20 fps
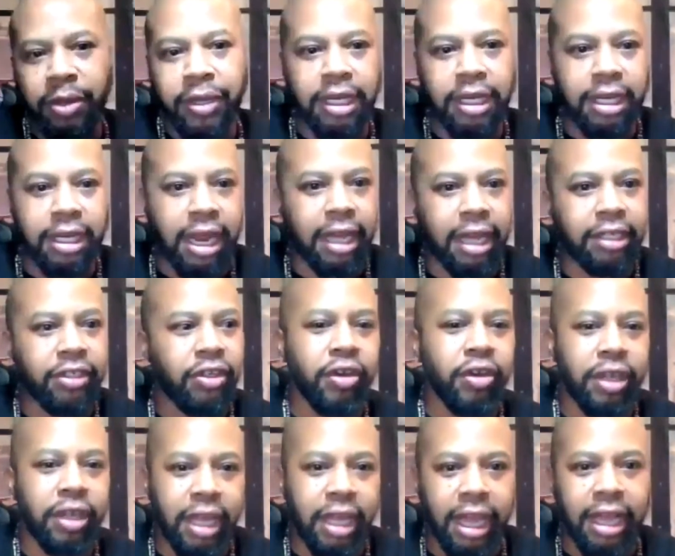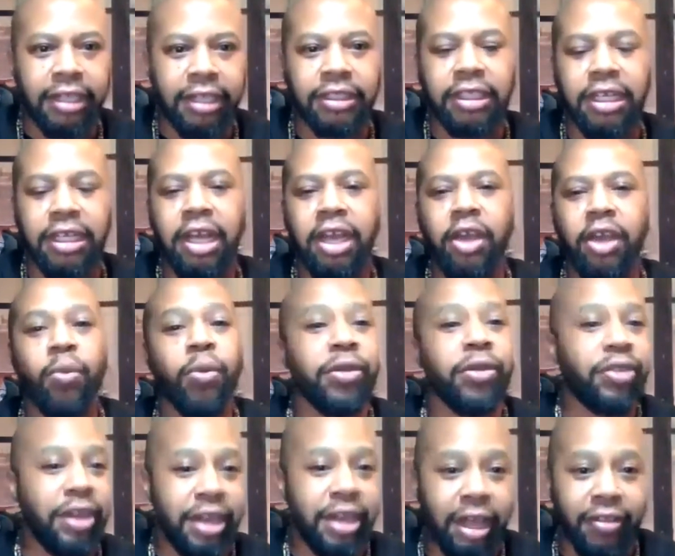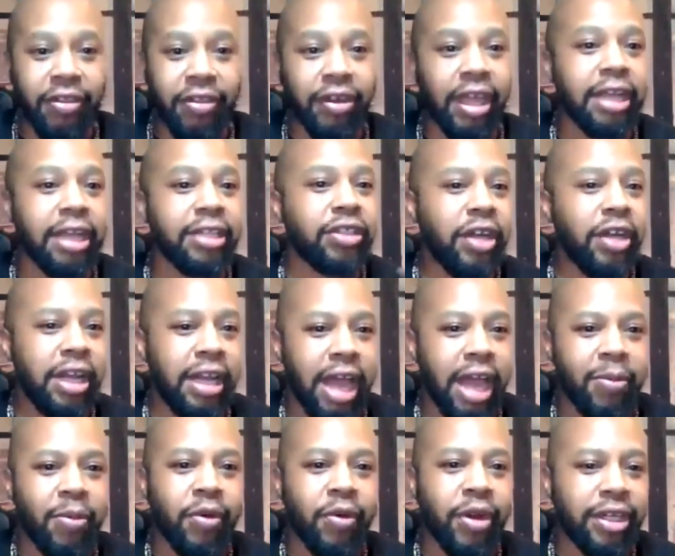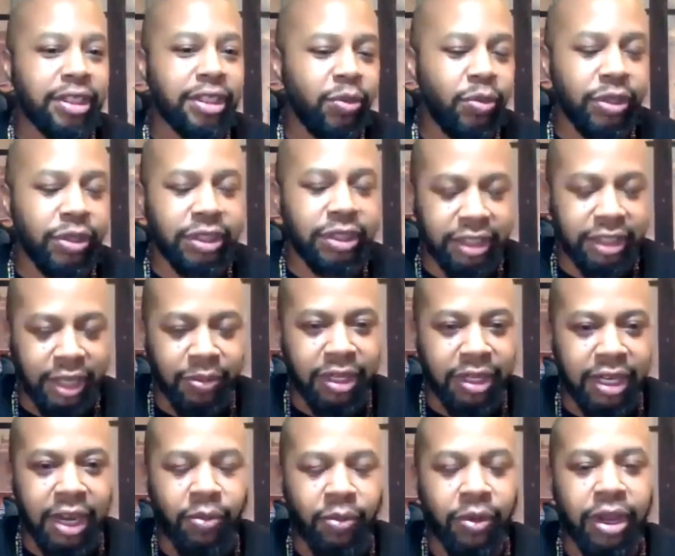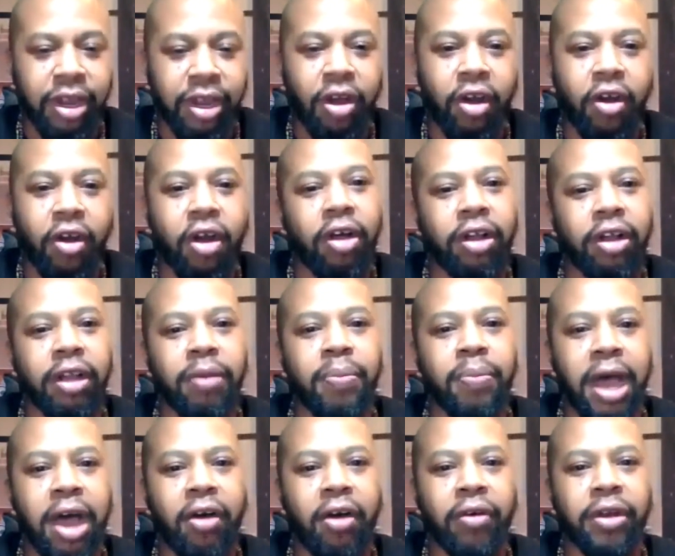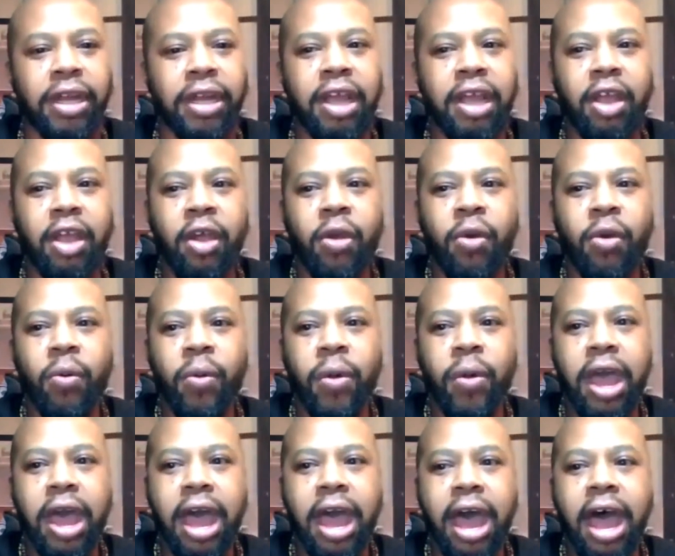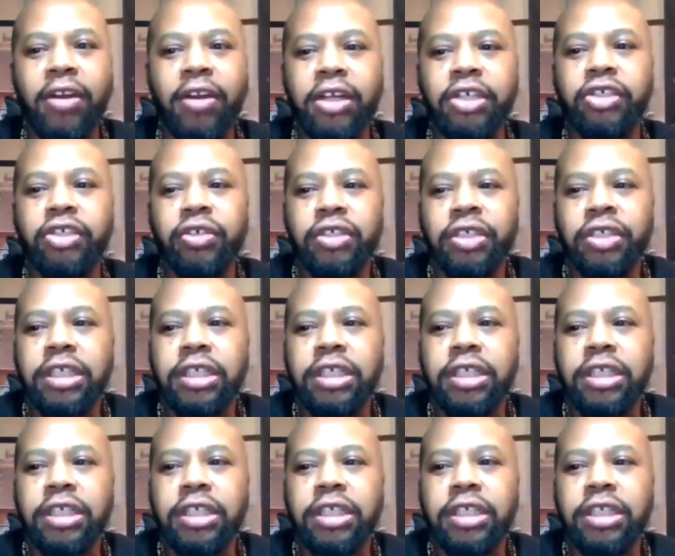maybe connect your guests with another guest, a collaboration, which is something that we are all about. How did you